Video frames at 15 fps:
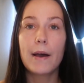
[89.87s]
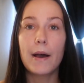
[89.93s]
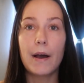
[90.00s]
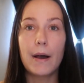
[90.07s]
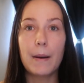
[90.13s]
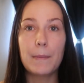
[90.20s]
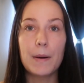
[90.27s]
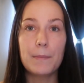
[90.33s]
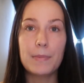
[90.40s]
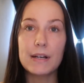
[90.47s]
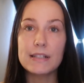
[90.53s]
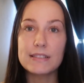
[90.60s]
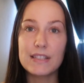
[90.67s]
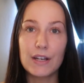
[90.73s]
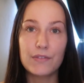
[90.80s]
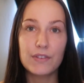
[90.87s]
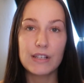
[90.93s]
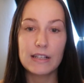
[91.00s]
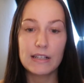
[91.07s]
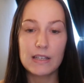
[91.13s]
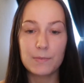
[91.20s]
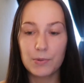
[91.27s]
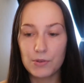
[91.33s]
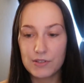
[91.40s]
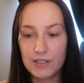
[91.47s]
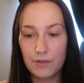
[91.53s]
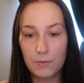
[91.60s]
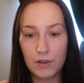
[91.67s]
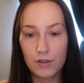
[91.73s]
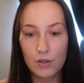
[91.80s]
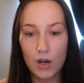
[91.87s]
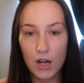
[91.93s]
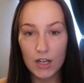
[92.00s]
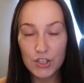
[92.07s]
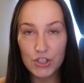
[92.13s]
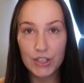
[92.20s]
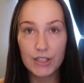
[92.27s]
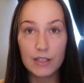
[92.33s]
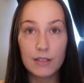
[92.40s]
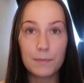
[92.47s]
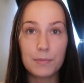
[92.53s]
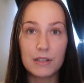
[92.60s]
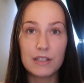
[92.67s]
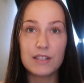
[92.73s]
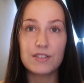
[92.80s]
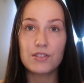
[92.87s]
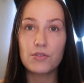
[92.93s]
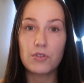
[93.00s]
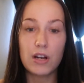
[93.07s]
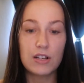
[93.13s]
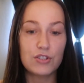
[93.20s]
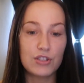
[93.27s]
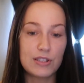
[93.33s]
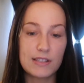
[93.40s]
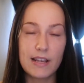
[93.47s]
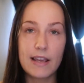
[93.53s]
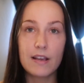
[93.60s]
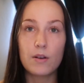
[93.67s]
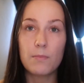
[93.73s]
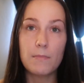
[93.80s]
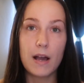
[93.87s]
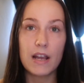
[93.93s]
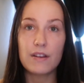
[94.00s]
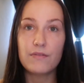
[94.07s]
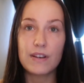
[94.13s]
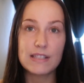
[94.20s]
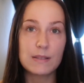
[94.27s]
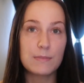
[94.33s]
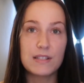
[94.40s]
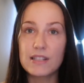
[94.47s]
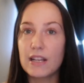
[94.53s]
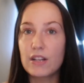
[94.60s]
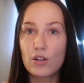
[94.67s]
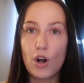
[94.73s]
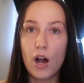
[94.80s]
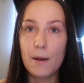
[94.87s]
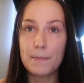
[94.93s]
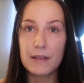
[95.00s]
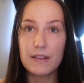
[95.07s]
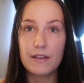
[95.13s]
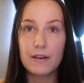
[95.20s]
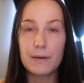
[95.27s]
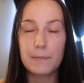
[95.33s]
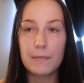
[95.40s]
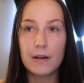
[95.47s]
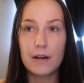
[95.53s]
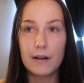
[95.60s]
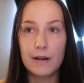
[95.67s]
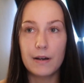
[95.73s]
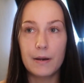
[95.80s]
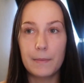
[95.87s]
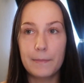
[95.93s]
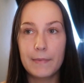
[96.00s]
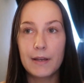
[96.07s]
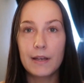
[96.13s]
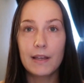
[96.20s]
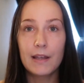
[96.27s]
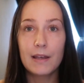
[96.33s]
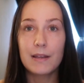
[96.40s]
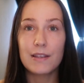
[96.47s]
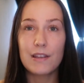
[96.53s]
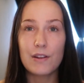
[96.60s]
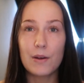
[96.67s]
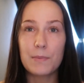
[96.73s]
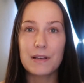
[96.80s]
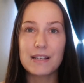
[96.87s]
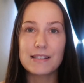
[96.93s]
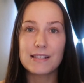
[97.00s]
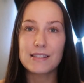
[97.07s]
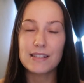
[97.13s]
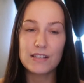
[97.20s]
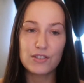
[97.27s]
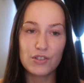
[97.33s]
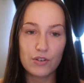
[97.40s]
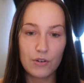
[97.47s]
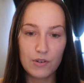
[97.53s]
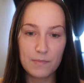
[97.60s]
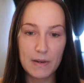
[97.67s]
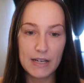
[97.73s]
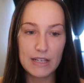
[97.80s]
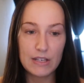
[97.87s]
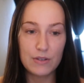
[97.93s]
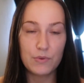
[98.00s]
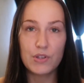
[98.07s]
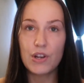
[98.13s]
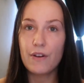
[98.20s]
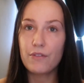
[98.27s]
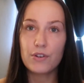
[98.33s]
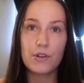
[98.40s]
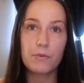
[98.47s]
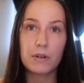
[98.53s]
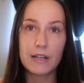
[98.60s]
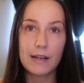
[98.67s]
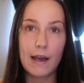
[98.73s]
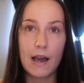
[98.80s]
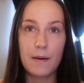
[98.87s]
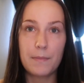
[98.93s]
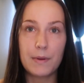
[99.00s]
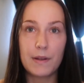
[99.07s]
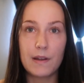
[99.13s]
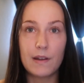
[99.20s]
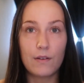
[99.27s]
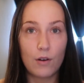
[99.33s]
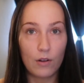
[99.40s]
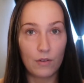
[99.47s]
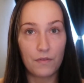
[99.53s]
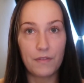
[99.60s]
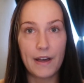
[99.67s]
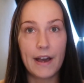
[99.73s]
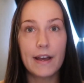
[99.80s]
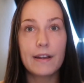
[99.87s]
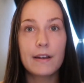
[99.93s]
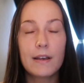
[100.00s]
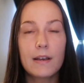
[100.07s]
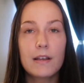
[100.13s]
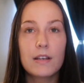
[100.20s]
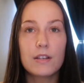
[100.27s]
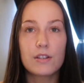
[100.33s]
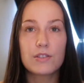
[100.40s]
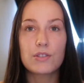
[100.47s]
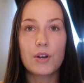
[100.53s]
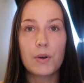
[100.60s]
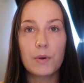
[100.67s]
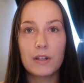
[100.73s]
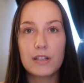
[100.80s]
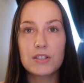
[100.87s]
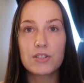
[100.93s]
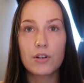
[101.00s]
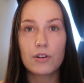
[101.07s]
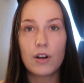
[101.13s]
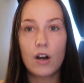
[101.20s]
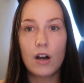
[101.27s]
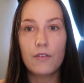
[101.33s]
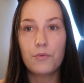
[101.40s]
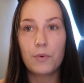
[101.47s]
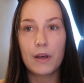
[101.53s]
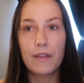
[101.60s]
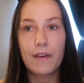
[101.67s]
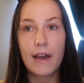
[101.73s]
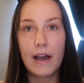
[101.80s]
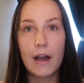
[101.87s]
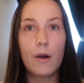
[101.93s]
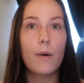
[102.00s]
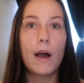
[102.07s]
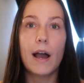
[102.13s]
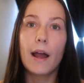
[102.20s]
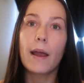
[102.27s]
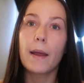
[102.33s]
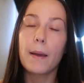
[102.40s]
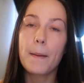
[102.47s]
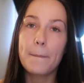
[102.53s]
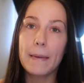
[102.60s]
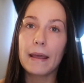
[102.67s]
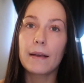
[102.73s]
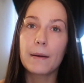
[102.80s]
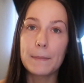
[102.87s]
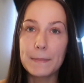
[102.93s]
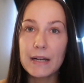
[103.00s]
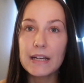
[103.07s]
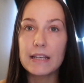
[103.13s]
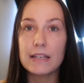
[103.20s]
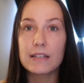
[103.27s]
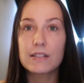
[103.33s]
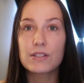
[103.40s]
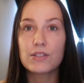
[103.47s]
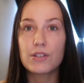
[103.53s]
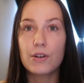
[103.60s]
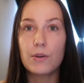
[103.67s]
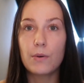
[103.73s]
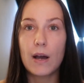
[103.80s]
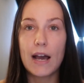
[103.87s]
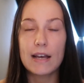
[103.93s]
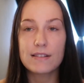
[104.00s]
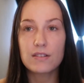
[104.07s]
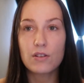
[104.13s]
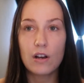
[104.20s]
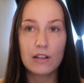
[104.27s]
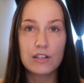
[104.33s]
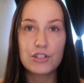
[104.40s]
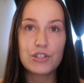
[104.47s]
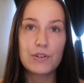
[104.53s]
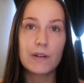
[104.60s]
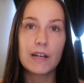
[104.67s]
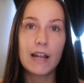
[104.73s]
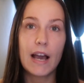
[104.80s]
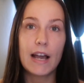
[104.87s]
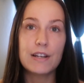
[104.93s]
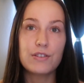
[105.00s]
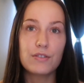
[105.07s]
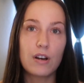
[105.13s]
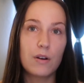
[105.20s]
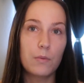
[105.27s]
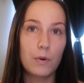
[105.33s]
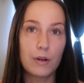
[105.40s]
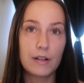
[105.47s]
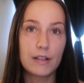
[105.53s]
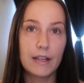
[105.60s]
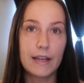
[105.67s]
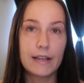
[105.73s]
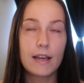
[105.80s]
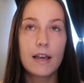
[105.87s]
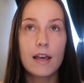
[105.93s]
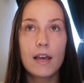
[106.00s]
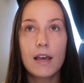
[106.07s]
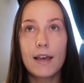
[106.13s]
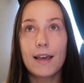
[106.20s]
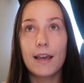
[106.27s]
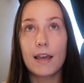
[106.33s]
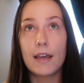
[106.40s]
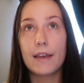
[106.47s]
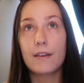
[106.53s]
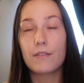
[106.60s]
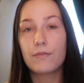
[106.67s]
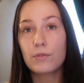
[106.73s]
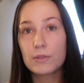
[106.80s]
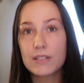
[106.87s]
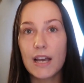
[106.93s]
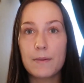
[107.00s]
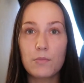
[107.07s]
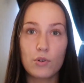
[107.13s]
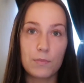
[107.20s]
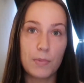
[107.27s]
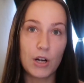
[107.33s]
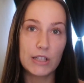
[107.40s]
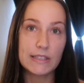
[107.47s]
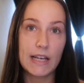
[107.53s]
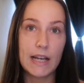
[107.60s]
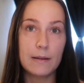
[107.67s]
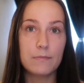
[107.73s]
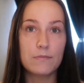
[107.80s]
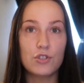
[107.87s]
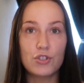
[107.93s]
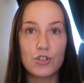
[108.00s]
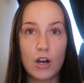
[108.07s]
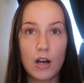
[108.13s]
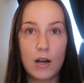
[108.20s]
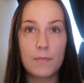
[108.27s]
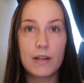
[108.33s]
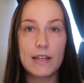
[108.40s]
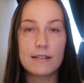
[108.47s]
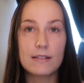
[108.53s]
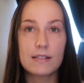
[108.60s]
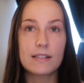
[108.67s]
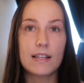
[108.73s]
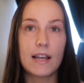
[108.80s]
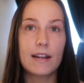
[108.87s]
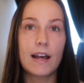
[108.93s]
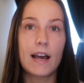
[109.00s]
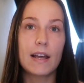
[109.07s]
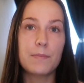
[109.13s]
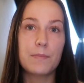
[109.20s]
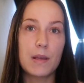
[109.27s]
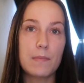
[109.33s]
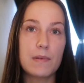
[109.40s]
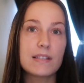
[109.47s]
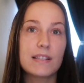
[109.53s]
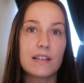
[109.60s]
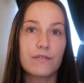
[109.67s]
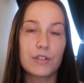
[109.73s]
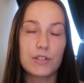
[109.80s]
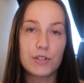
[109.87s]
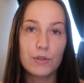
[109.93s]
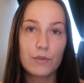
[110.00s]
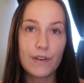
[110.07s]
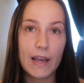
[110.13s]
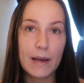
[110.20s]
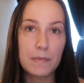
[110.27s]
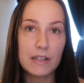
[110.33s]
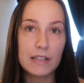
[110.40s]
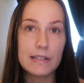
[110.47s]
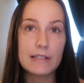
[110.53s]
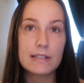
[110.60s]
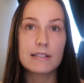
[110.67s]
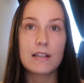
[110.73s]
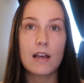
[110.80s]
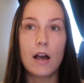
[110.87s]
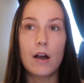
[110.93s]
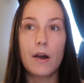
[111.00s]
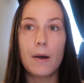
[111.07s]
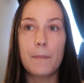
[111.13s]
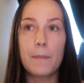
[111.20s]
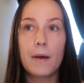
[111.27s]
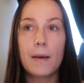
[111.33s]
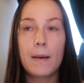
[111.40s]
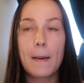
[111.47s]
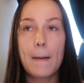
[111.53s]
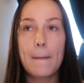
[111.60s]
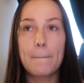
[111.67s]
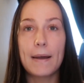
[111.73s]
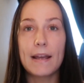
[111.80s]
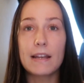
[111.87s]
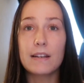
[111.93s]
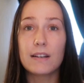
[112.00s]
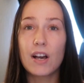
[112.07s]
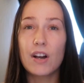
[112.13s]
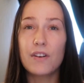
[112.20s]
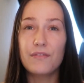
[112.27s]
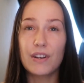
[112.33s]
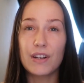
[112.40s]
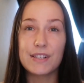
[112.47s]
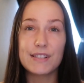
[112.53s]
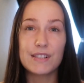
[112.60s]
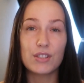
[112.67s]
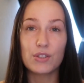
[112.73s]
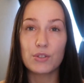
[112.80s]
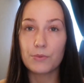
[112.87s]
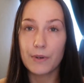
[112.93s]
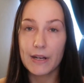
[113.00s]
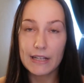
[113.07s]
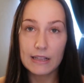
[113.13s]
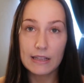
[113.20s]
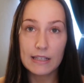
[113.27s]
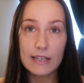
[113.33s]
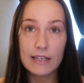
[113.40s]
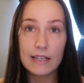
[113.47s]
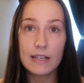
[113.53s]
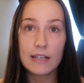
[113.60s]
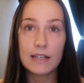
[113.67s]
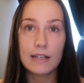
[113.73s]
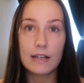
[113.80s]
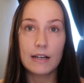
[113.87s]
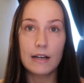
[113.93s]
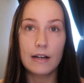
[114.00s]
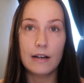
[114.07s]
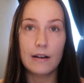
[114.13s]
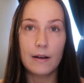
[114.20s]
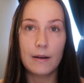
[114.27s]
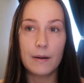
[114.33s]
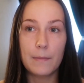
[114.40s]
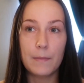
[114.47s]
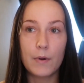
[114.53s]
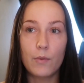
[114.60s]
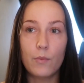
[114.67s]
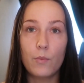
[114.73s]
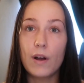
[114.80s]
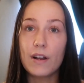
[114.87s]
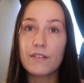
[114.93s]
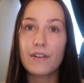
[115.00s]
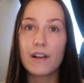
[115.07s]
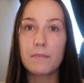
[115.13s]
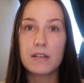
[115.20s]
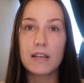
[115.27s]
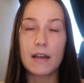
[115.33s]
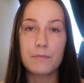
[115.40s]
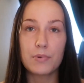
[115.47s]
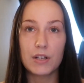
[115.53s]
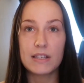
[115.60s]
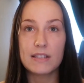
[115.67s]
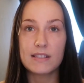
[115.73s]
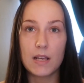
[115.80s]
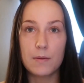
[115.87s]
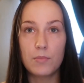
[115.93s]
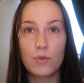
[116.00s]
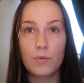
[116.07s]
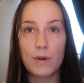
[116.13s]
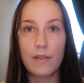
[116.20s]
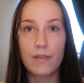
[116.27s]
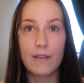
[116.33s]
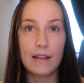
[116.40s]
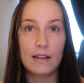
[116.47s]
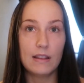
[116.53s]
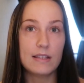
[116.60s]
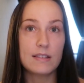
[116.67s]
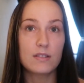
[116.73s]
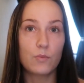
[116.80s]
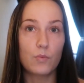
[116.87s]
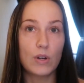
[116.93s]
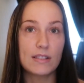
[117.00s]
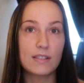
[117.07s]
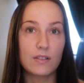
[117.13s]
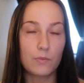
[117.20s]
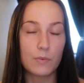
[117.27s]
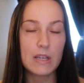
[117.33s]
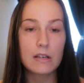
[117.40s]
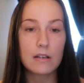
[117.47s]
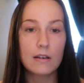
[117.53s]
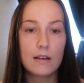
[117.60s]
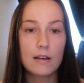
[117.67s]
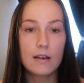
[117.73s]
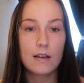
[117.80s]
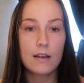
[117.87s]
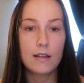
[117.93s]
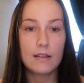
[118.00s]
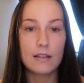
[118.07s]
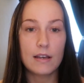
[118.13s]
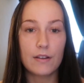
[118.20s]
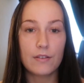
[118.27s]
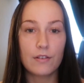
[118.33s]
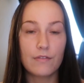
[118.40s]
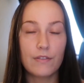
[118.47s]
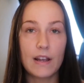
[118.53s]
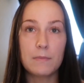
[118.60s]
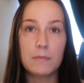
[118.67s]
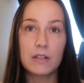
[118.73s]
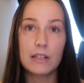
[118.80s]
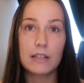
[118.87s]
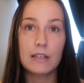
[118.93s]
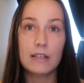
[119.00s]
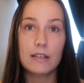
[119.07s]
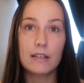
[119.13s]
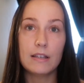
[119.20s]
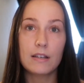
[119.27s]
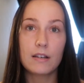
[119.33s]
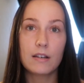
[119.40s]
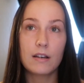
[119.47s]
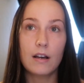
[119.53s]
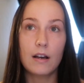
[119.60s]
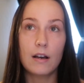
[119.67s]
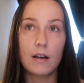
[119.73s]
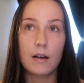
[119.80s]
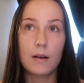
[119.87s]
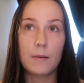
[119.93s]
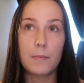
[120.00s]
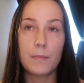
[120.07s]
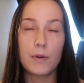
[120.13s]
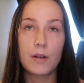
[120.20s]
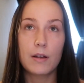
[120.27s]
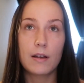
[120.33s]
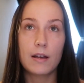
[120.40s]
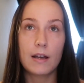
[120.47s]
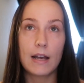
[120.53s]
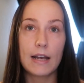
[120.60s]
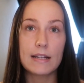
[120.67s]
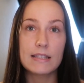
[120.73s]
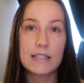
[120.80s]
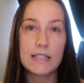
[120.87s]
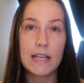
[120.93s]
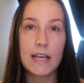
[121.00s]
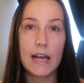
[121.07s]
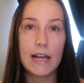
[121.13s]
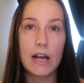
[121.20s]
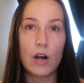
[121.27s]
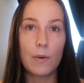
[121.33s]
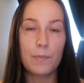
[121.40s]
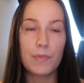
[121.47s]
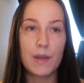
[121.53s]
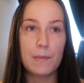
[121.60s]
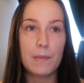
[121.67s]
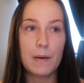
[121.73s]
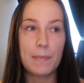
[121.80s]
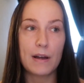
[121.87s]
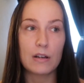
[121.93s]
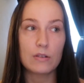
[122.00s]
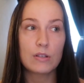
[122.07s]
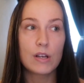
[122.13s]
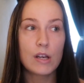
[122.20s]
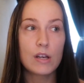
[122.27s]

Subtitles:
but definitely proceed with caution. Please do not just take my investments and copy them, you know, because this is your own money. You never know what can happen and all of that. So let's start off with how I make money. So as a college student, I do not work like a full-time or part-time job. Instead, I babysit for 2 families. My income varies greatly. One family I'm pretty stable with at least once a week. The other family, I'd say I help them about